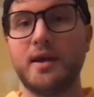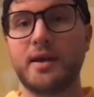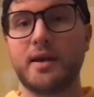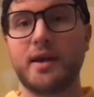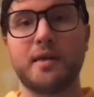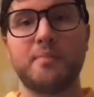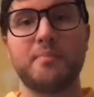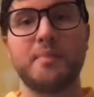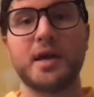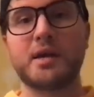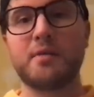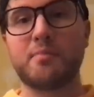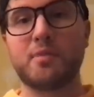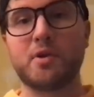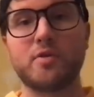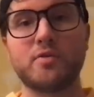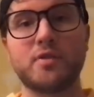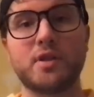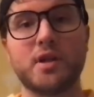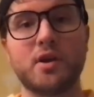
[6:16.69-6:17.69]
Got to make him
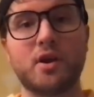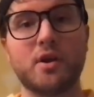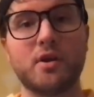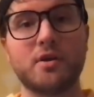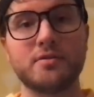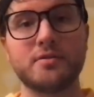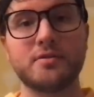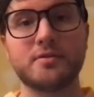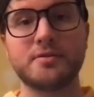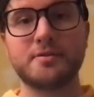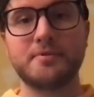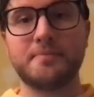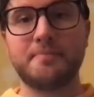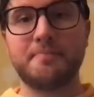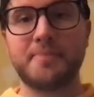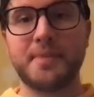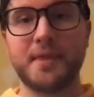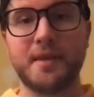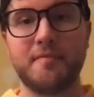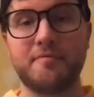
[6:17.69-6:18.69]
earn the yards.
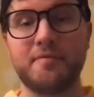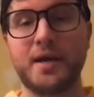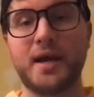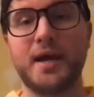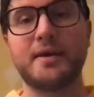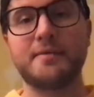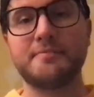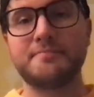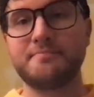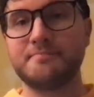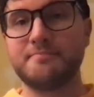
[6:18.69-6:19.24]
If not,